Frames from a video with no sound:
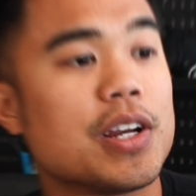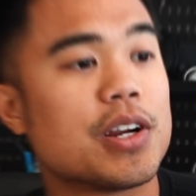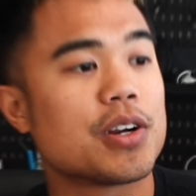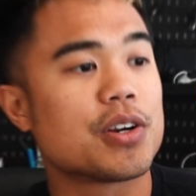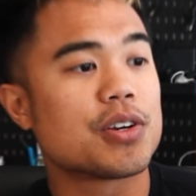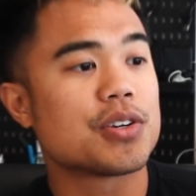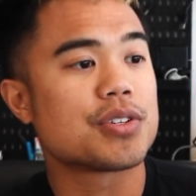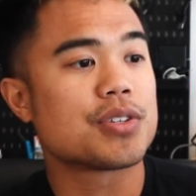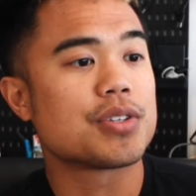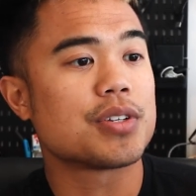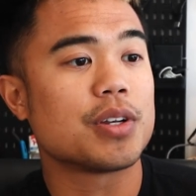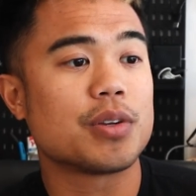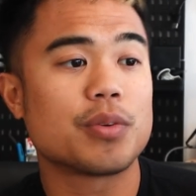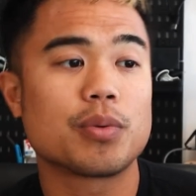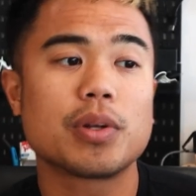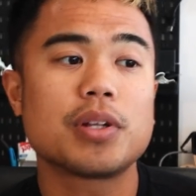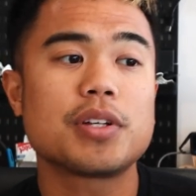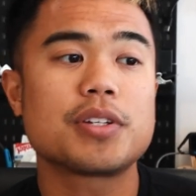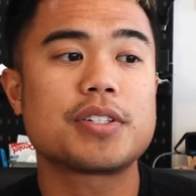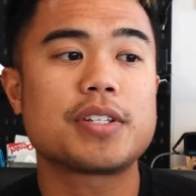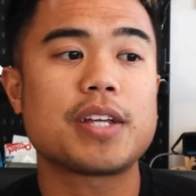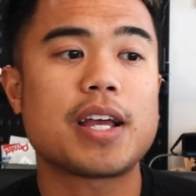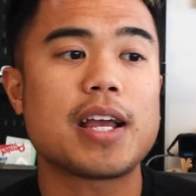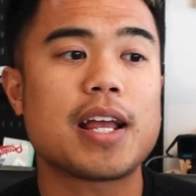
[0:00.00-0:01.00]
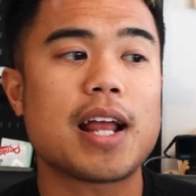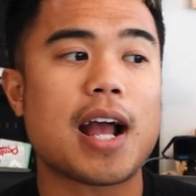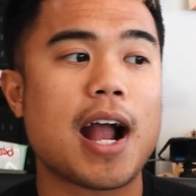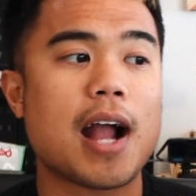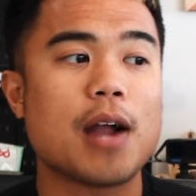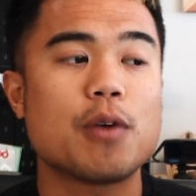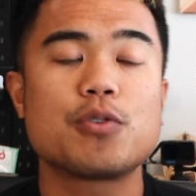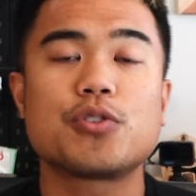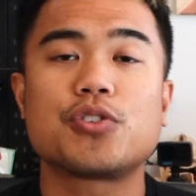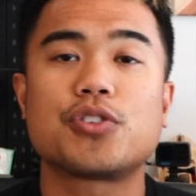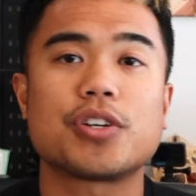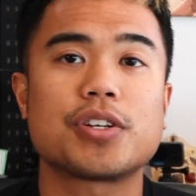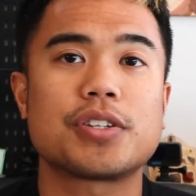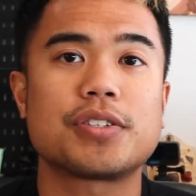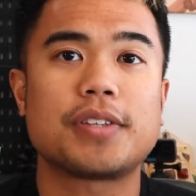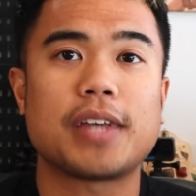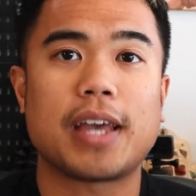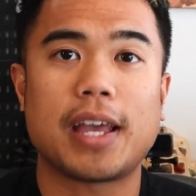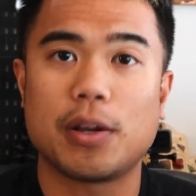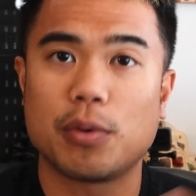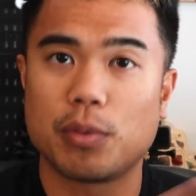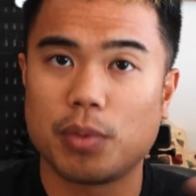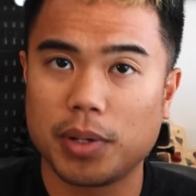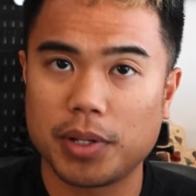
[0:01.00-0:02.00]
years in real estate, I was just
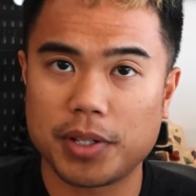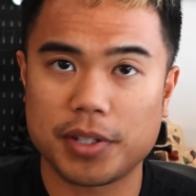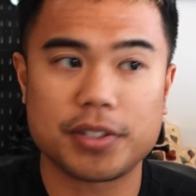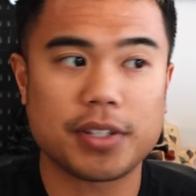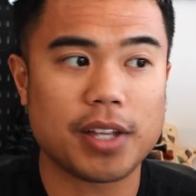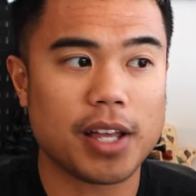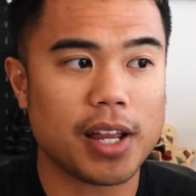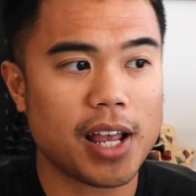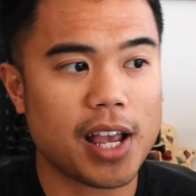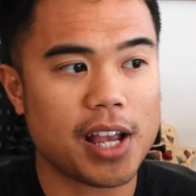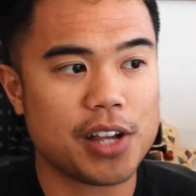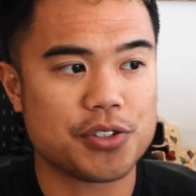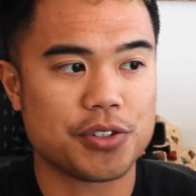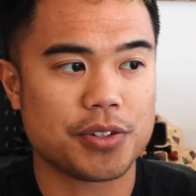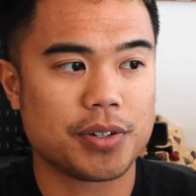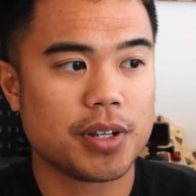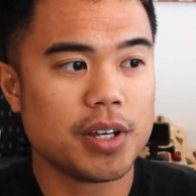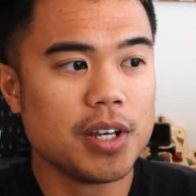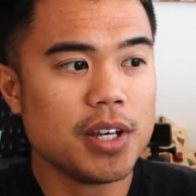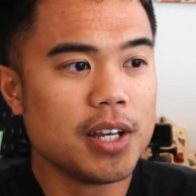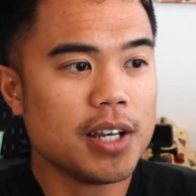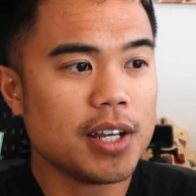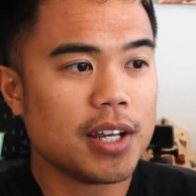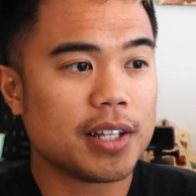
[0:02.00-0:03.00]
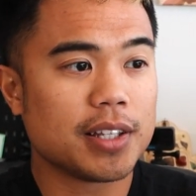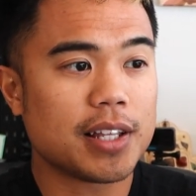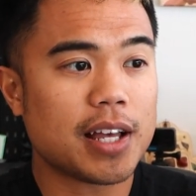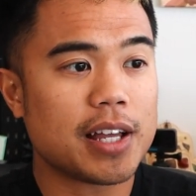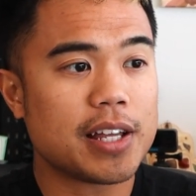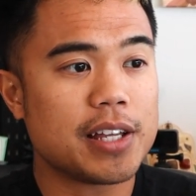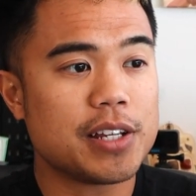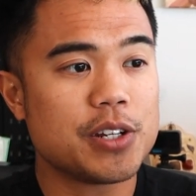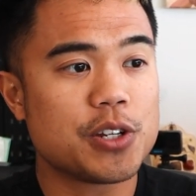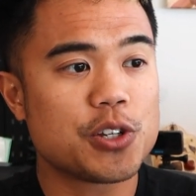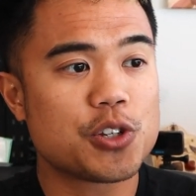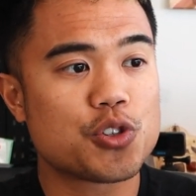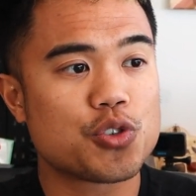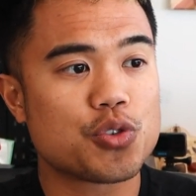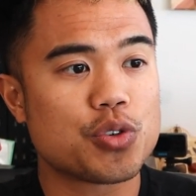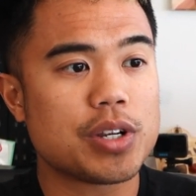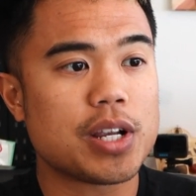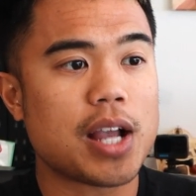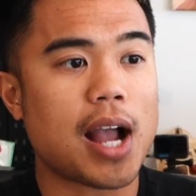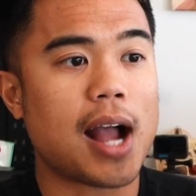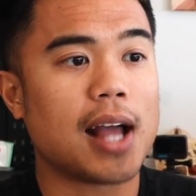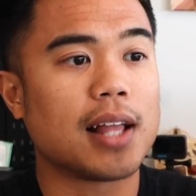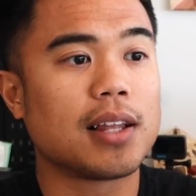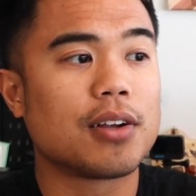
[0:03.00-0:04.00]
a real estate agent. In that
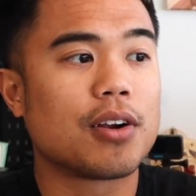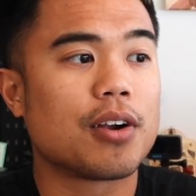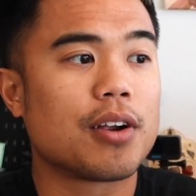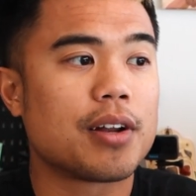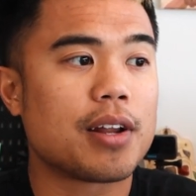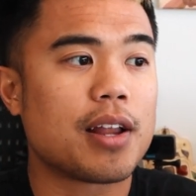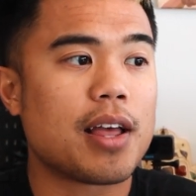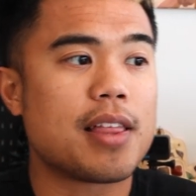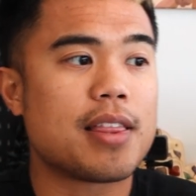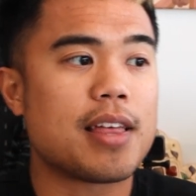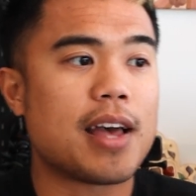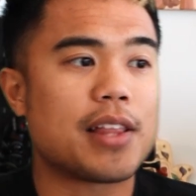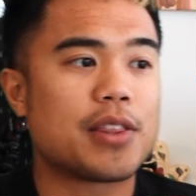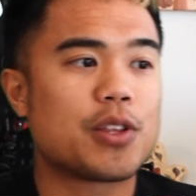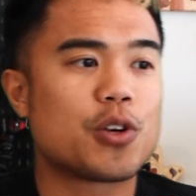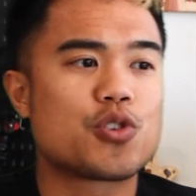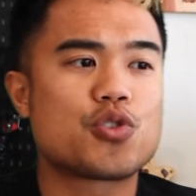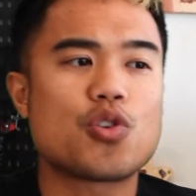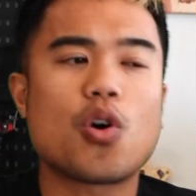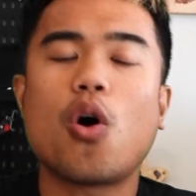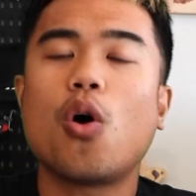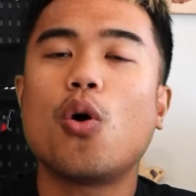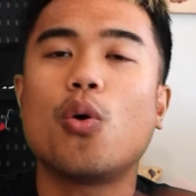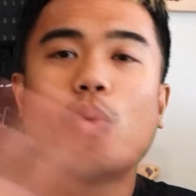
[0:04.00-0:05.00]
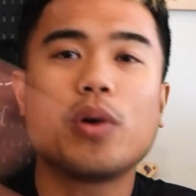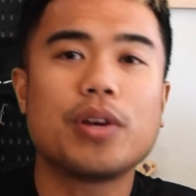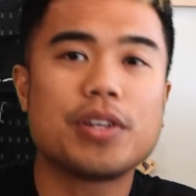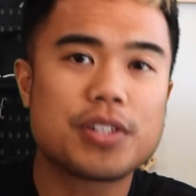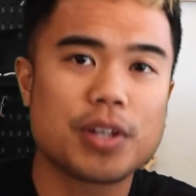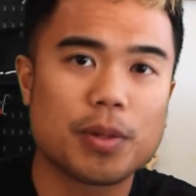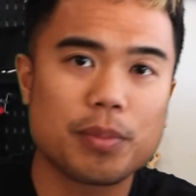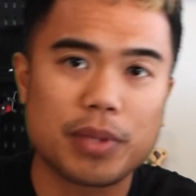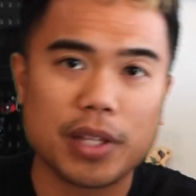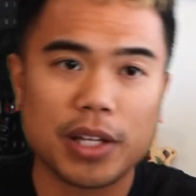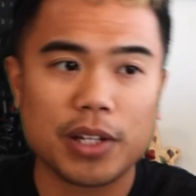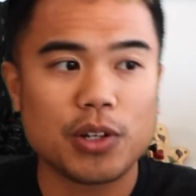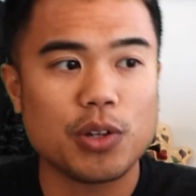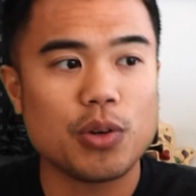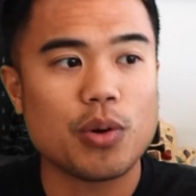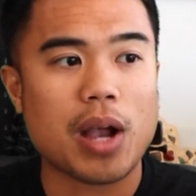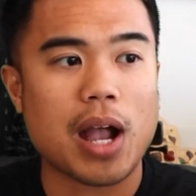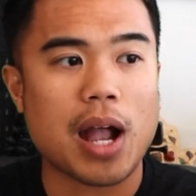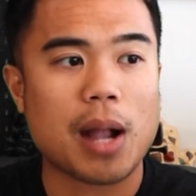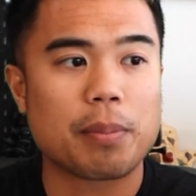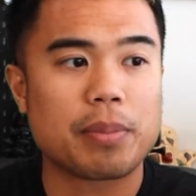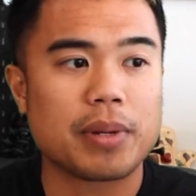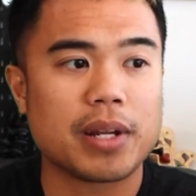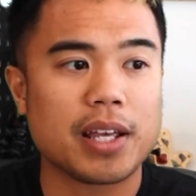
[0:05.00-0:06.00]
industry, I learned that there's always something new
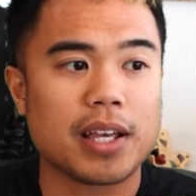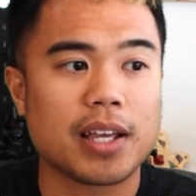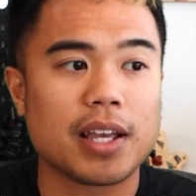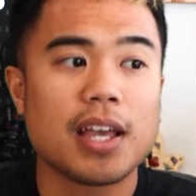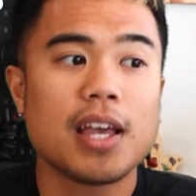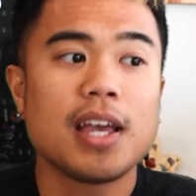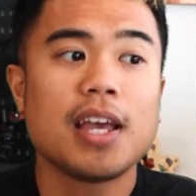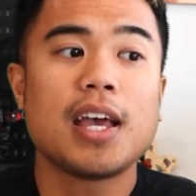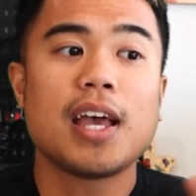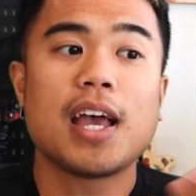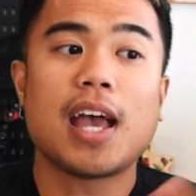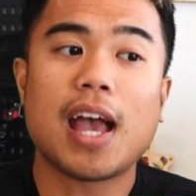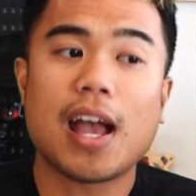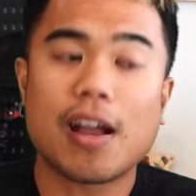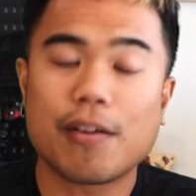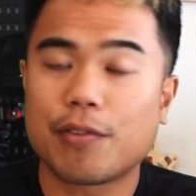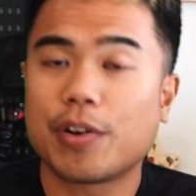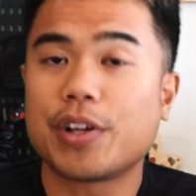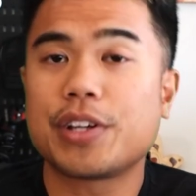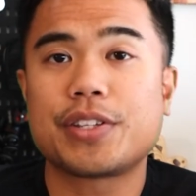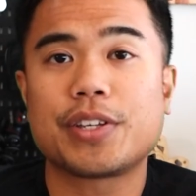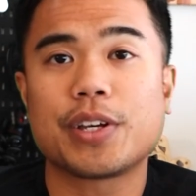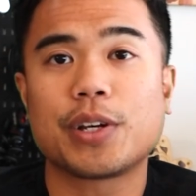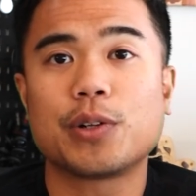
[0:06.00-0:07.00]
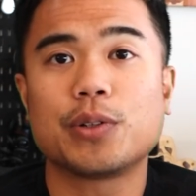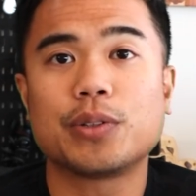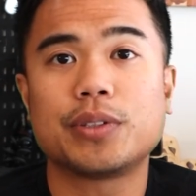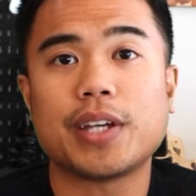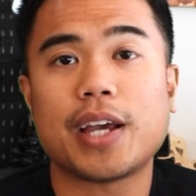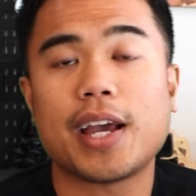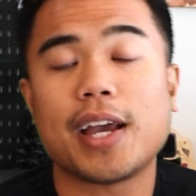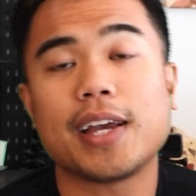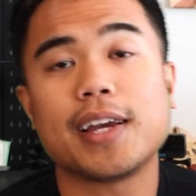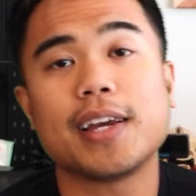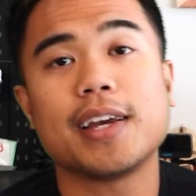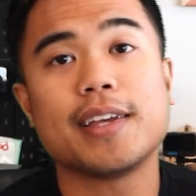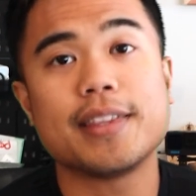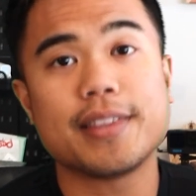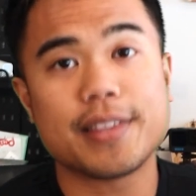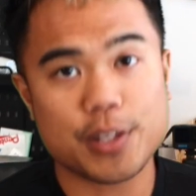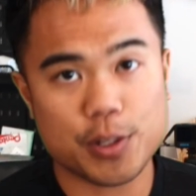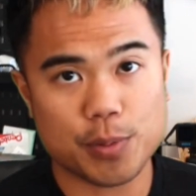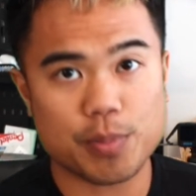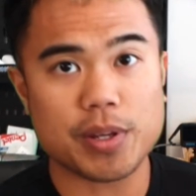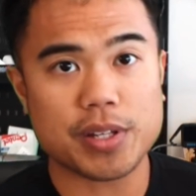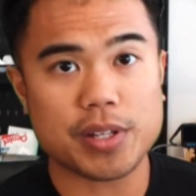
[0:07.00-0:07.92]
happening every single day in this